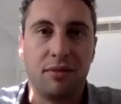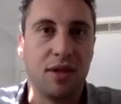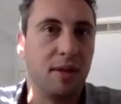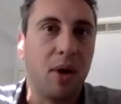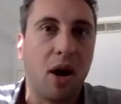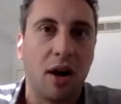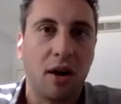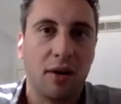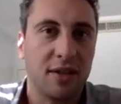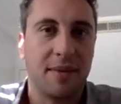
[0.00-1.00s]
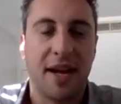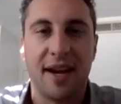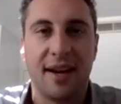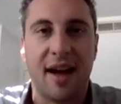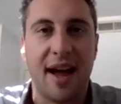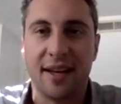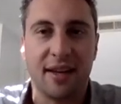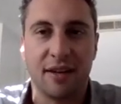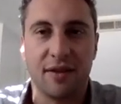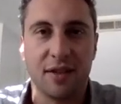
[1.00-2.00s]
to the bar some night, and I can
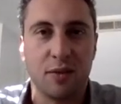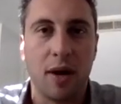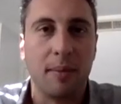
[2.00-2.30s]
convince one